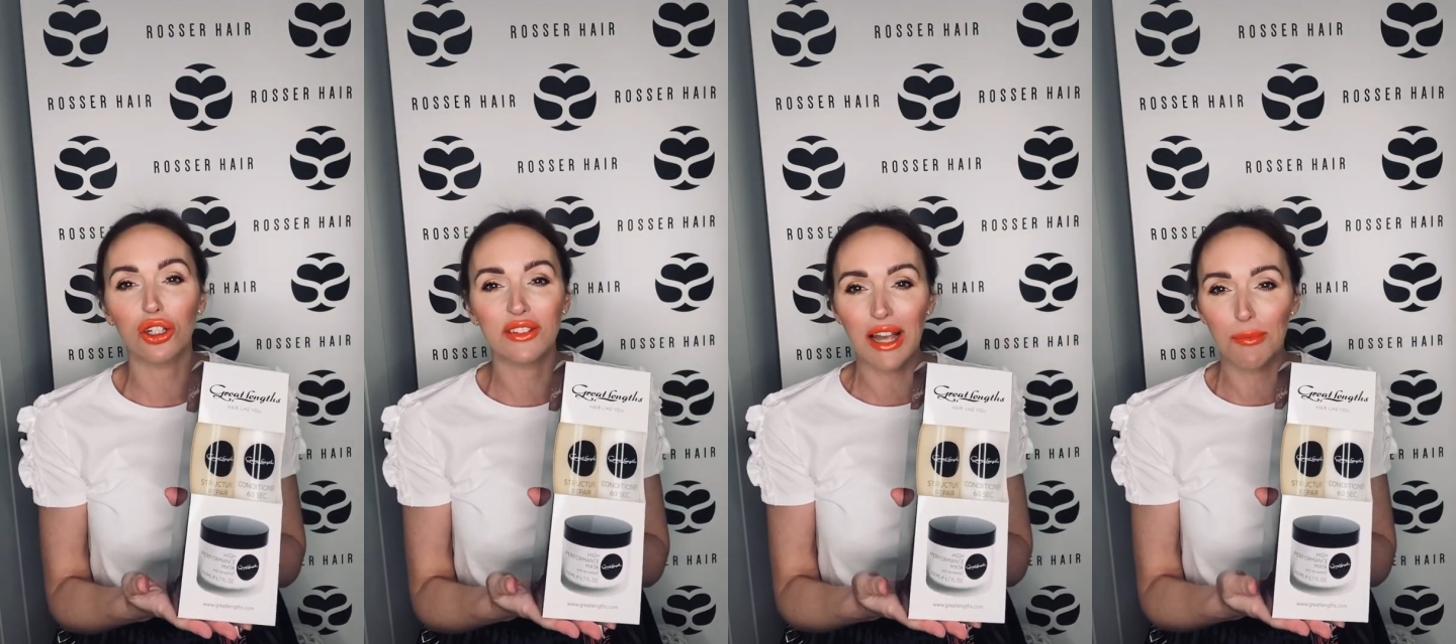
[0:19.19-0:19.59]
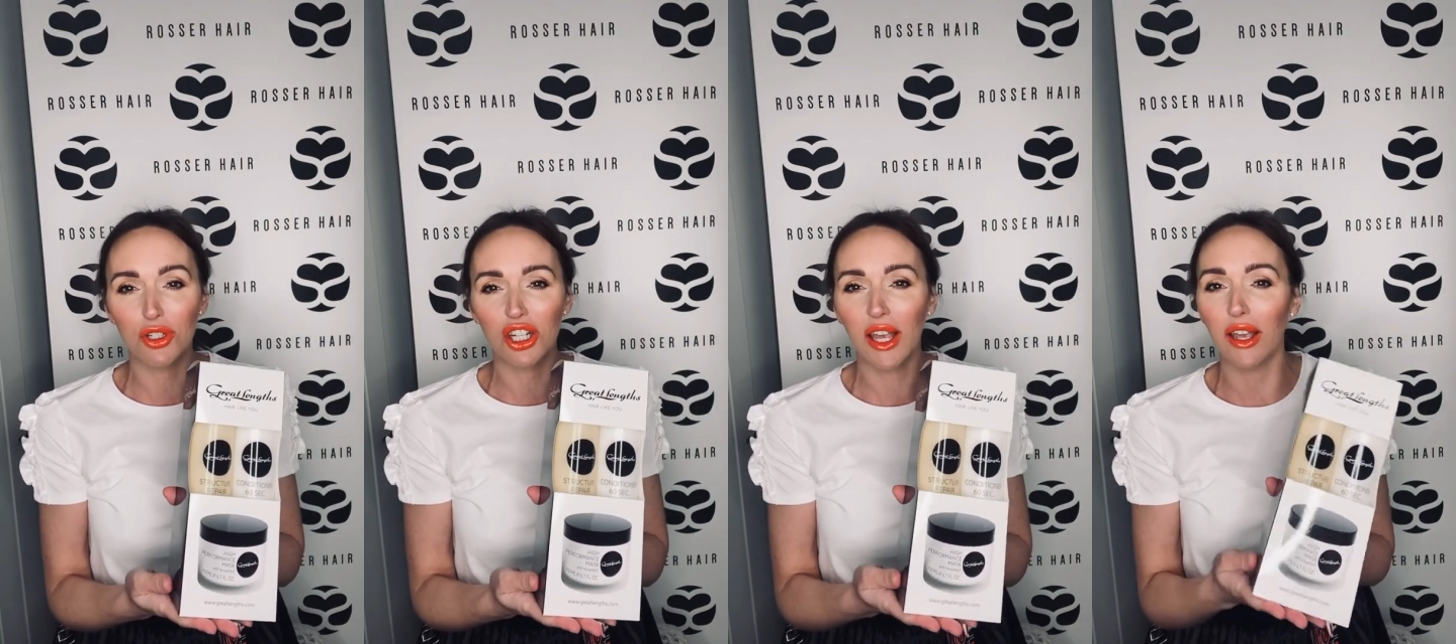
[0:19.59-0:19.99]
damaged
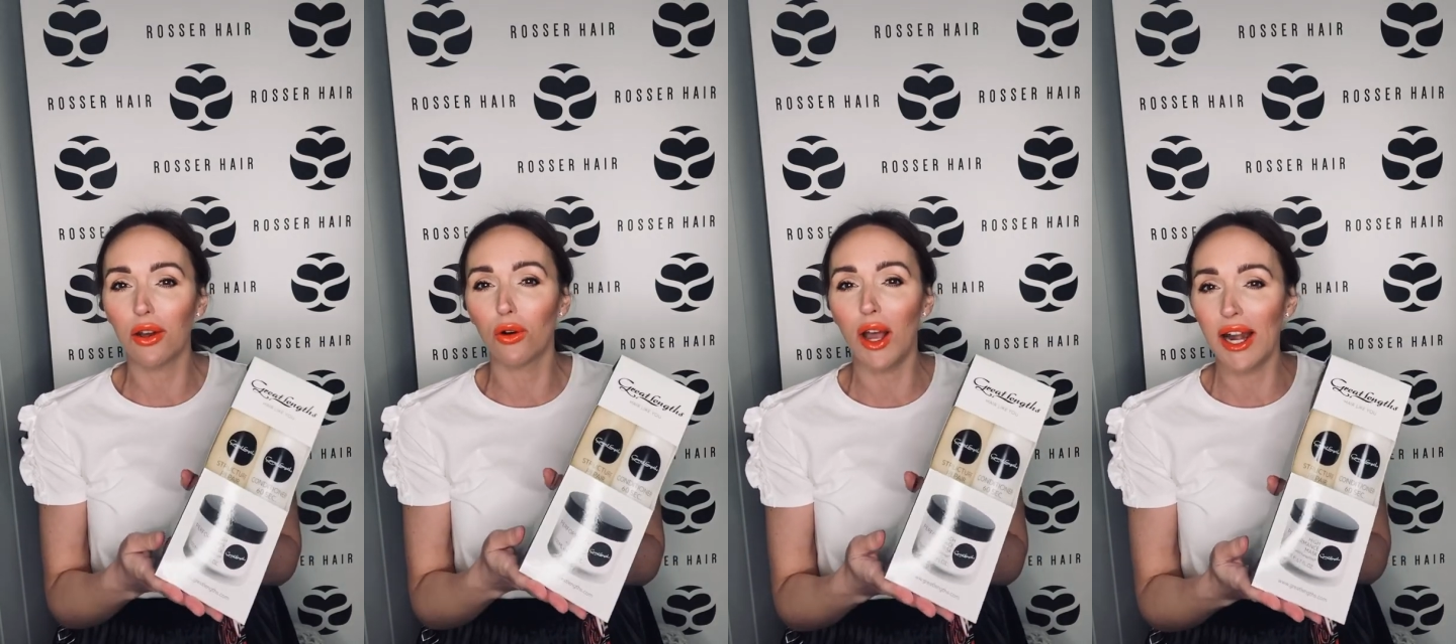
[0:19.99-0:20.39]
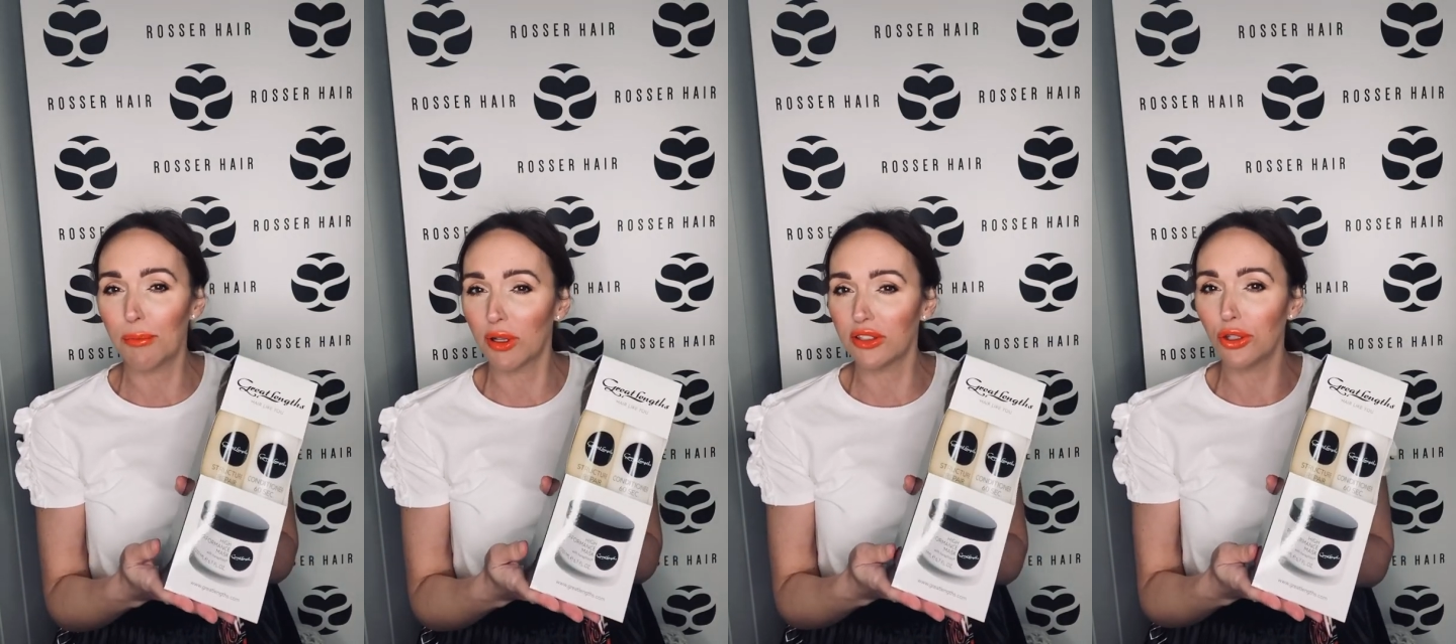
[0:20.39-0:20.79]
hair, or
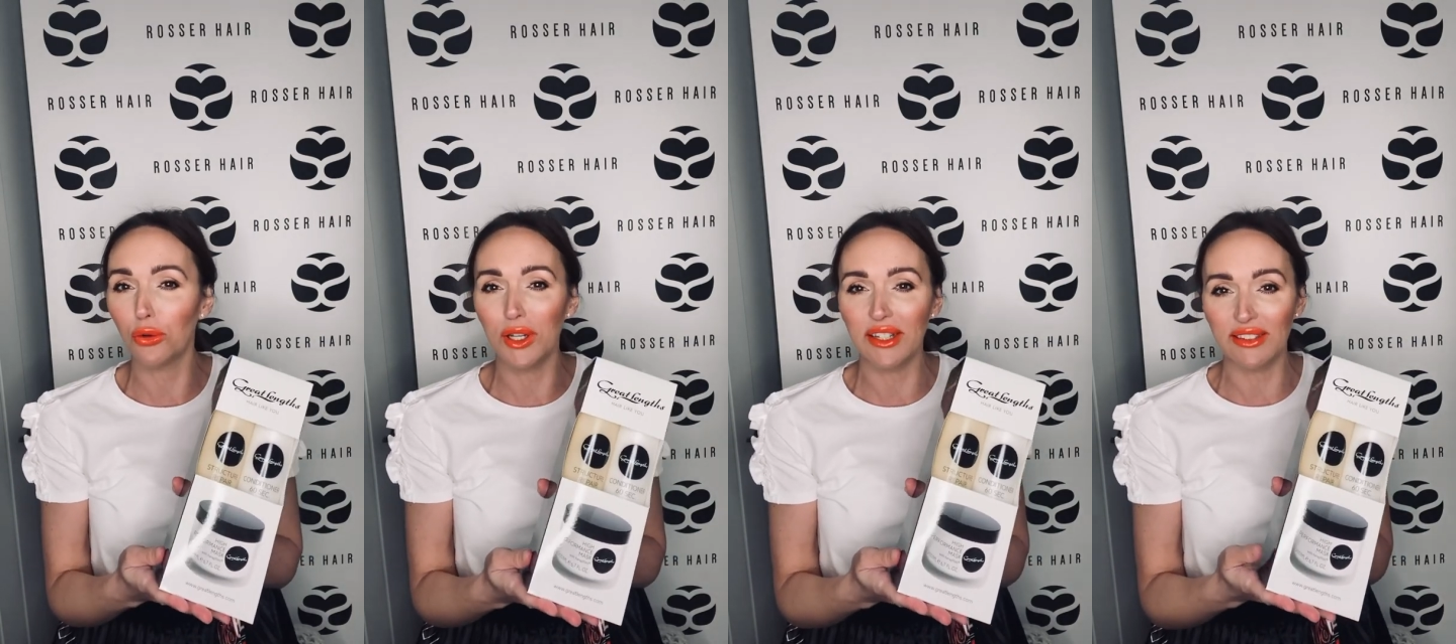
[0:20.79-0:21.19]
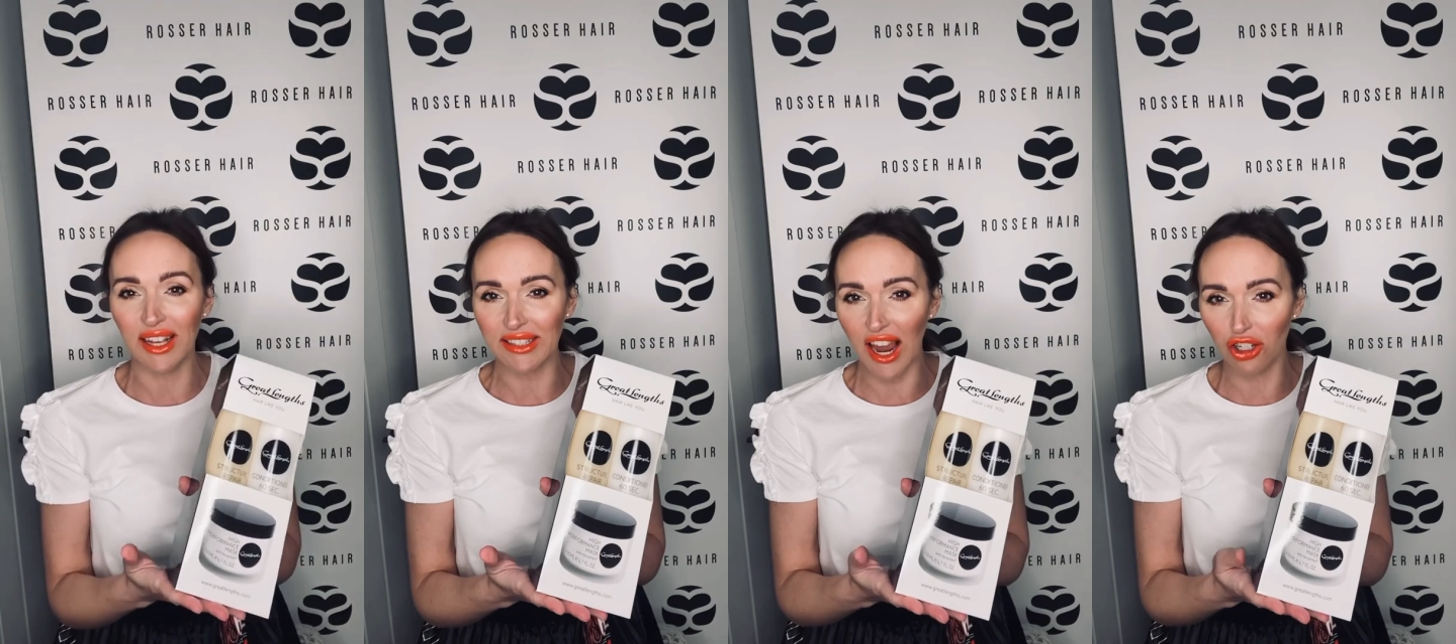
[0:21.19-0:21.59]
anybody who needs
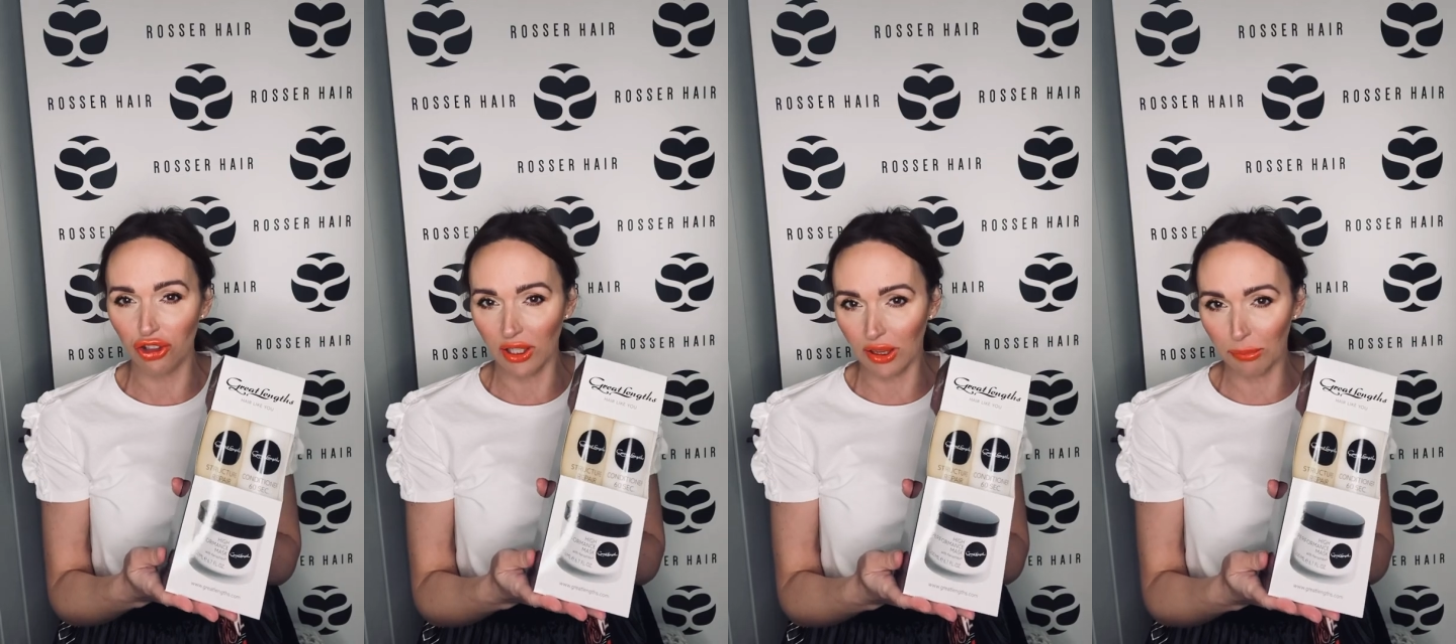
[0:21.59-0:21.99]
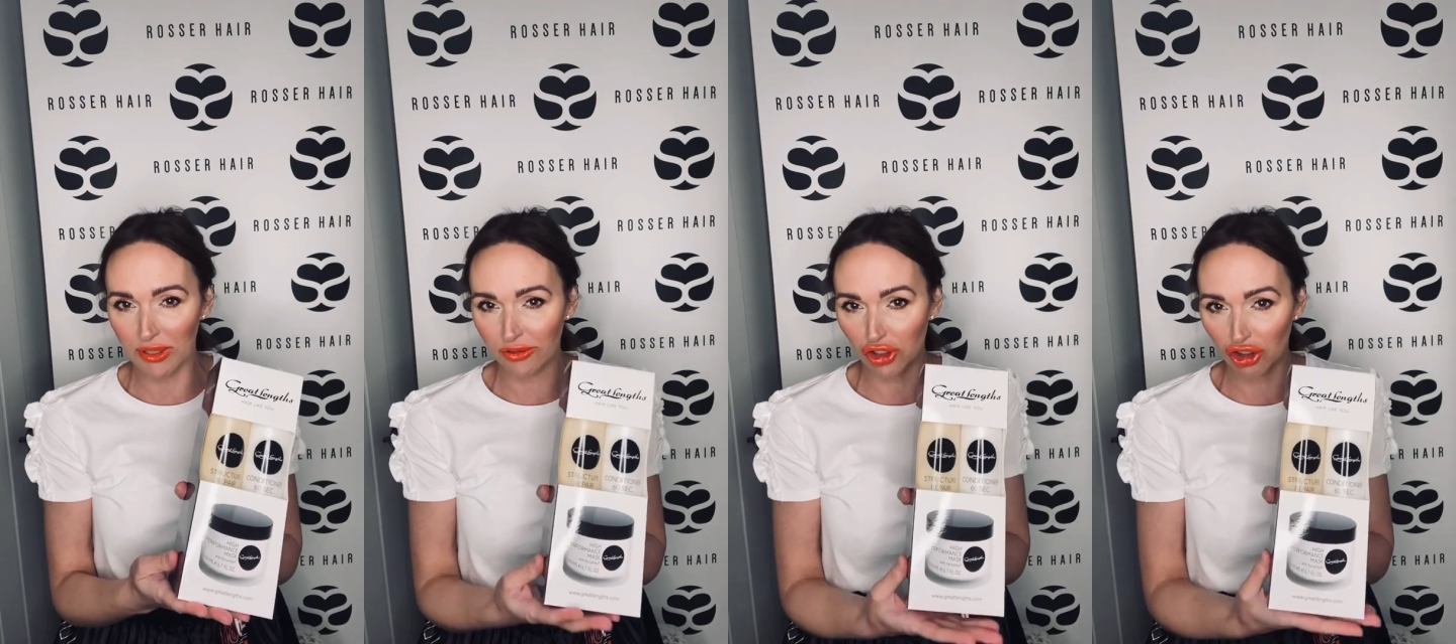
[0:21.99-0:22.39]
that extra little bit
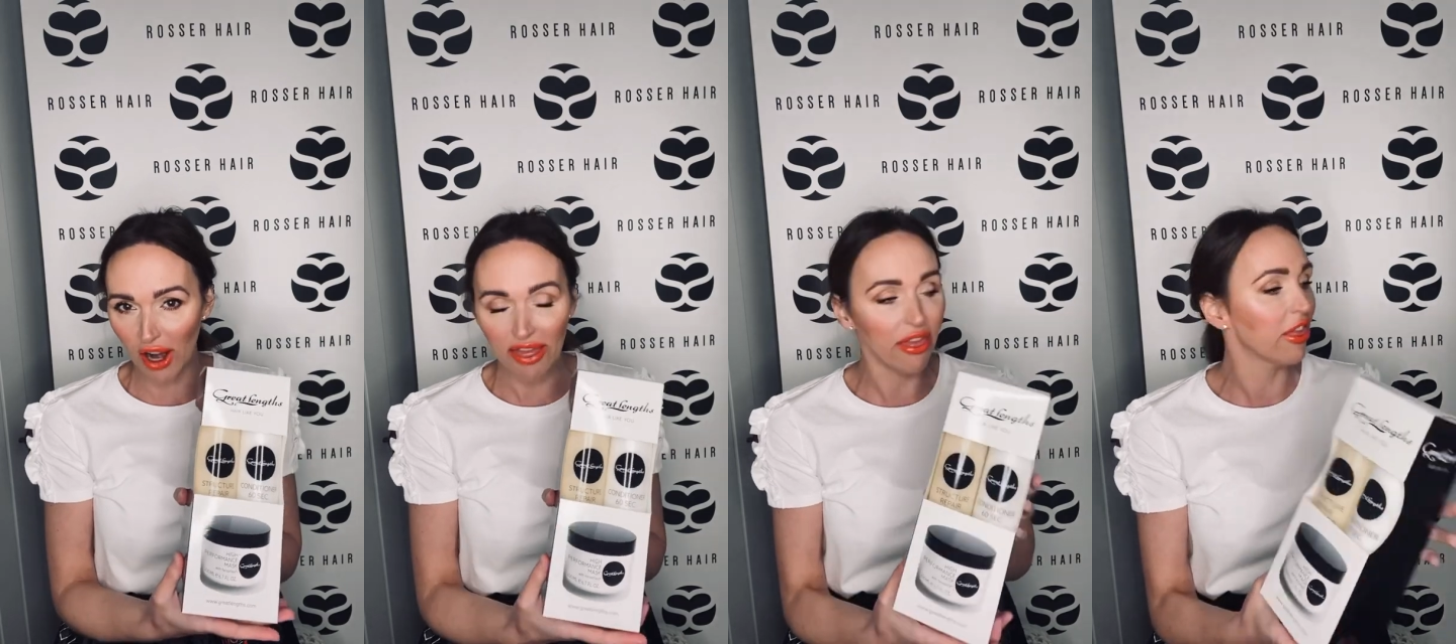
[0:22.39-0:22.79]
of strength.